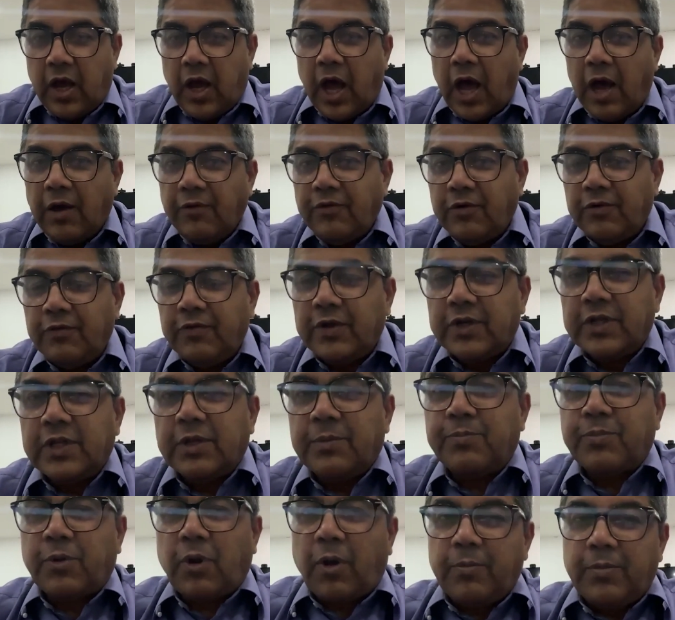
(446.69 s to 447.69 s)
However,
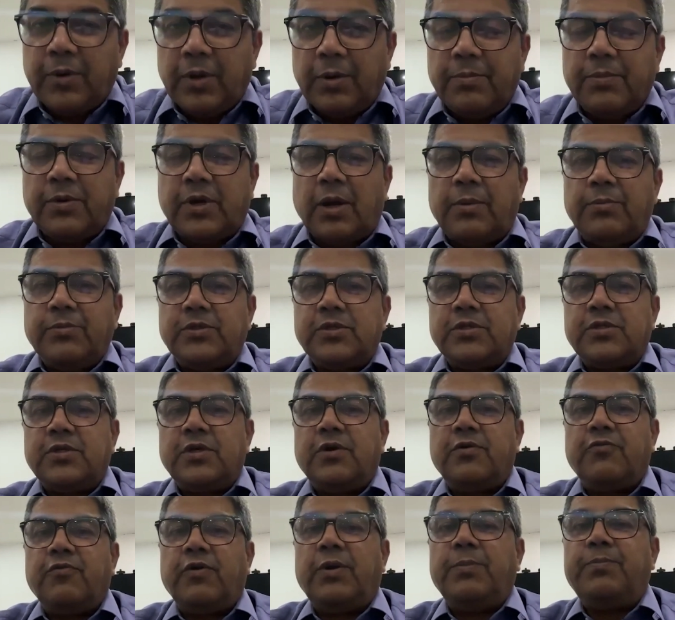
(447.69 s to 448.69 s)
the problem
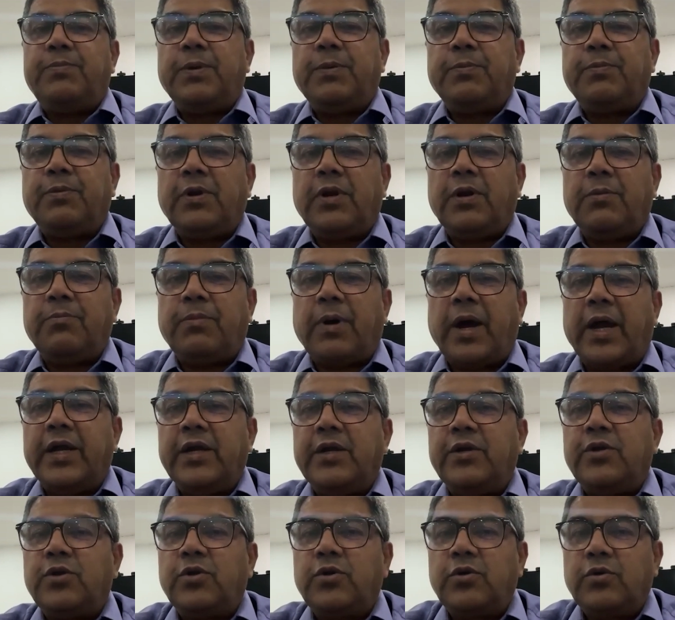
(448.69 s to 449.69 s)
comes when people
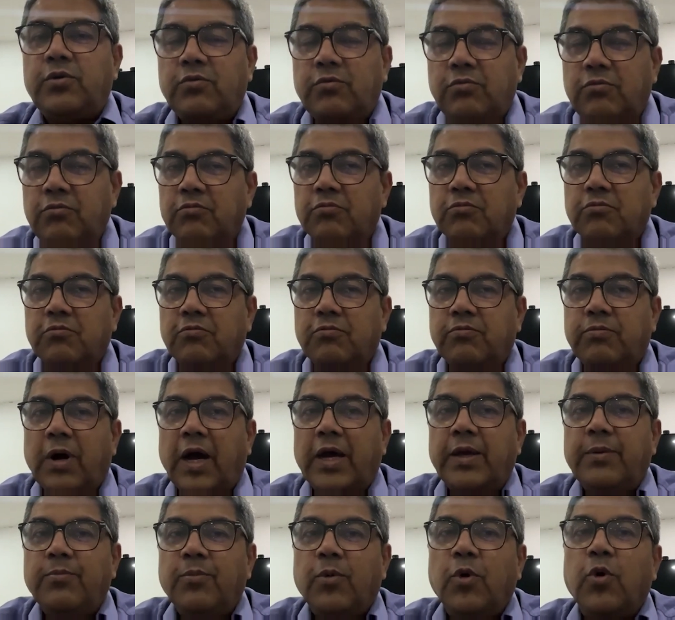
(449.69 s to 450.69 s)

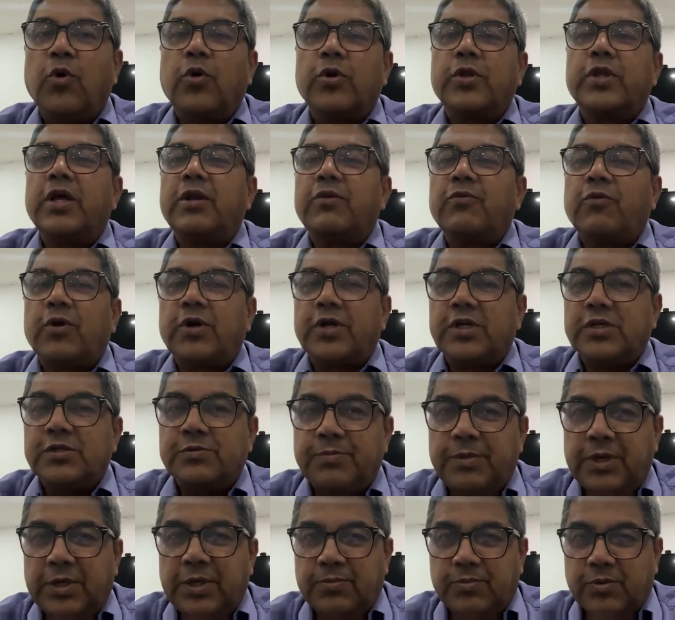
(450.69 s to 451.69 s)
buy more than what is
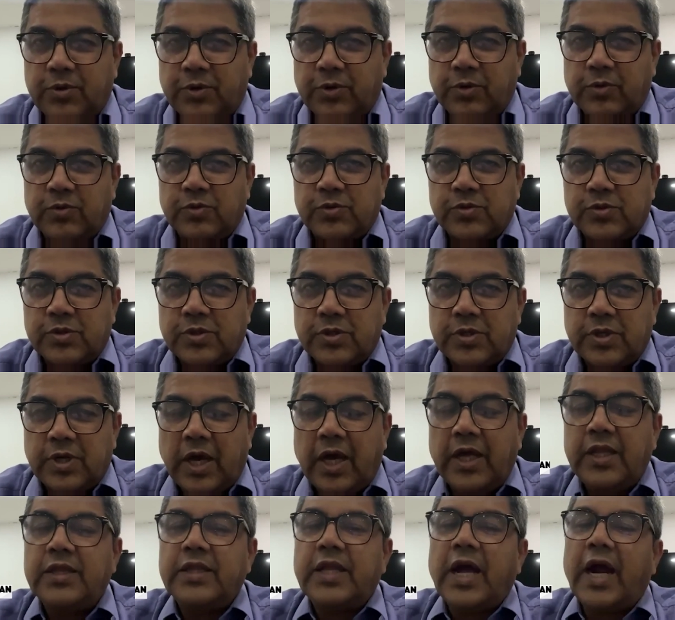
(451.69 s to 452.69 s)
being produced.
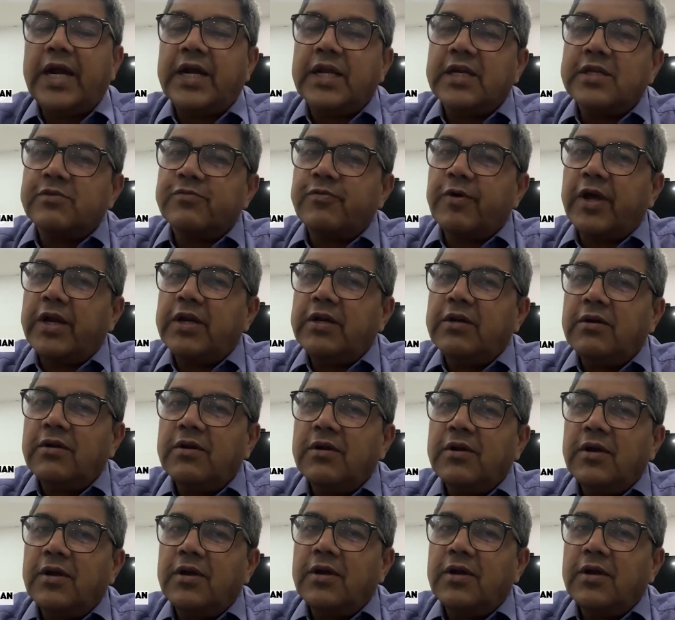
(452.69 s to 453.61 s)
And that is when